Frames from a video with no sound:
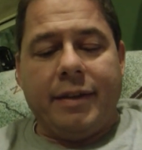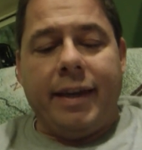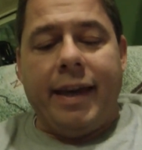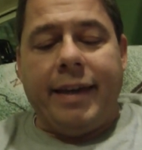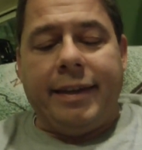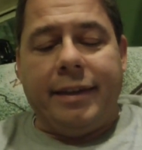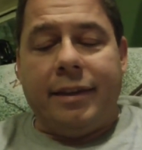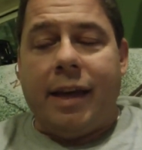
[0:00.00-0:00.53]

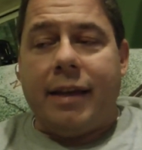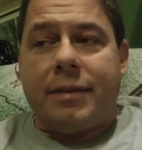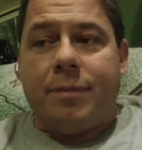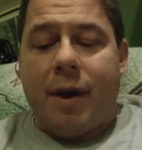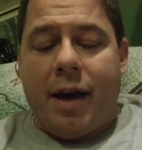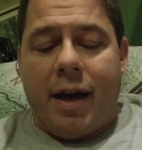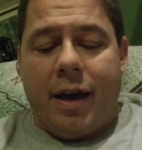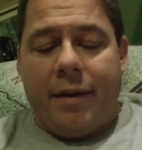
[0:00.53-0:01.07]
Thank you. Thanks,
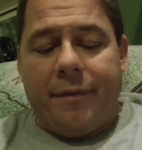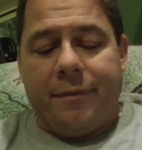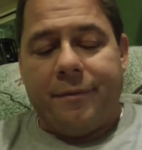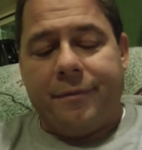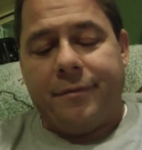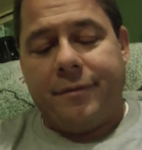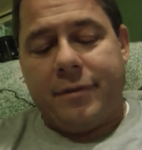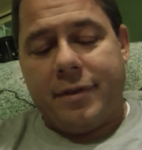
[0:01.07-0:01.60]
Mom.
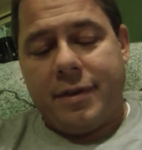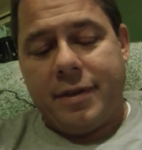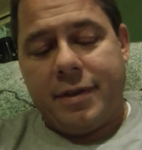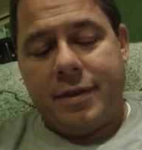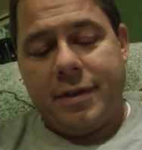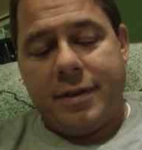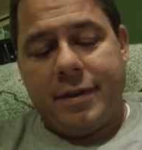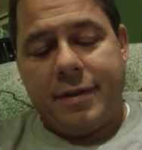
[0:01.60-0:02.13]

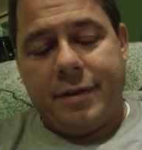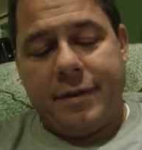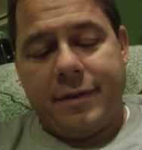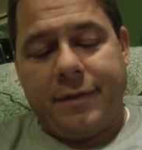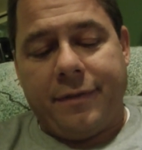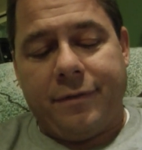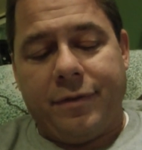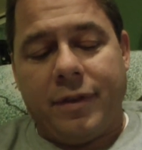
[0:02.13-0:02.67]

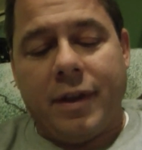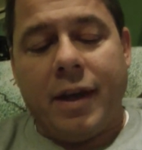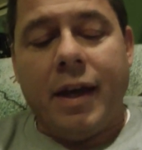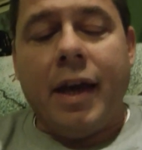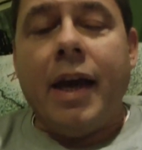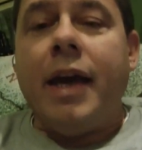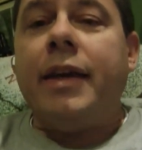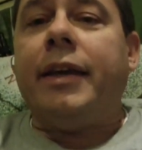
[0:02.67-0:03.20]
And that's the
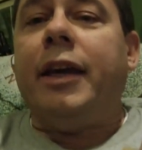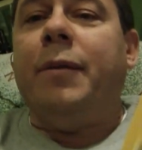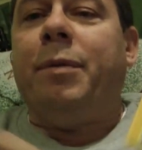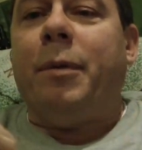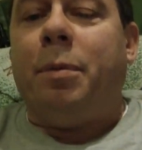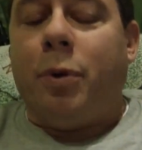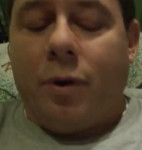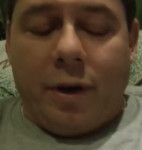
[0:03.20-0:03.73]
video. Keep
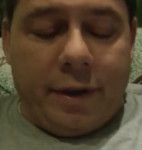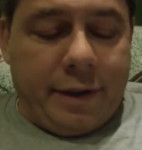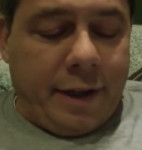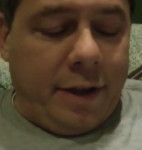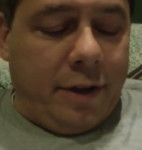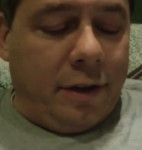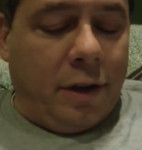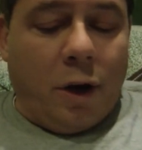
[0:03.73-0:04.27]
a say
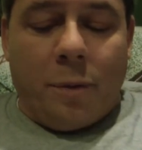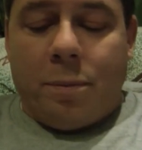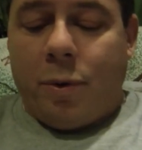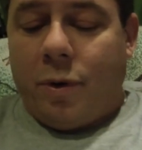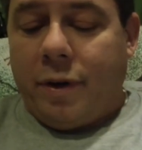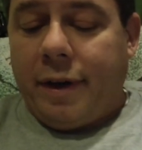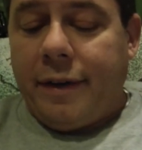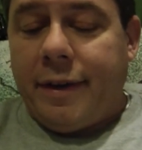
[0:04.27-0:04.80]
goodbye. Keep a
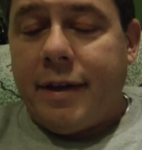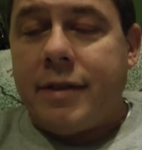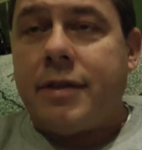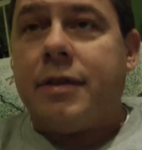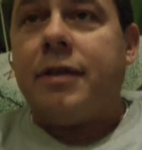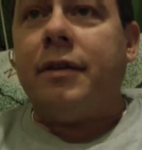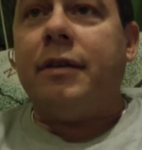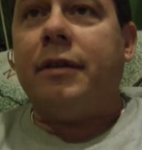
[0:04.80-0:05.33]
port on this.
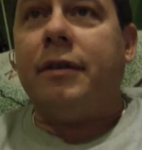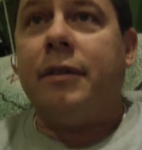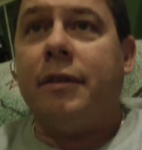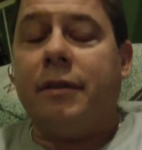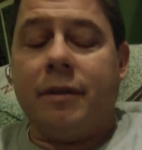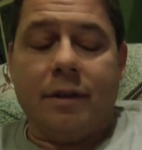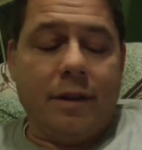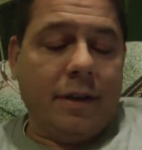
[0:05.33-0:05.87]

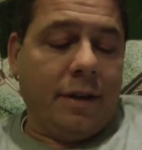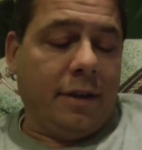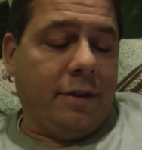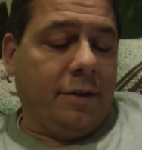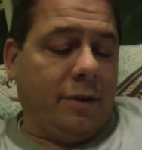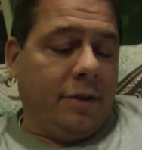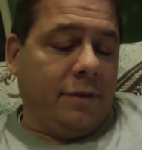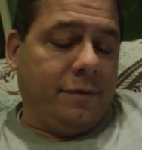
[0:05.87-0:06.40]
Probably.
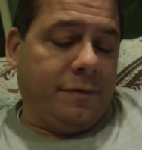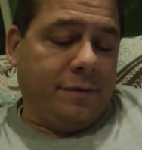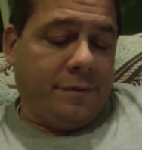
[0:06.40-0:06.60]
Cool.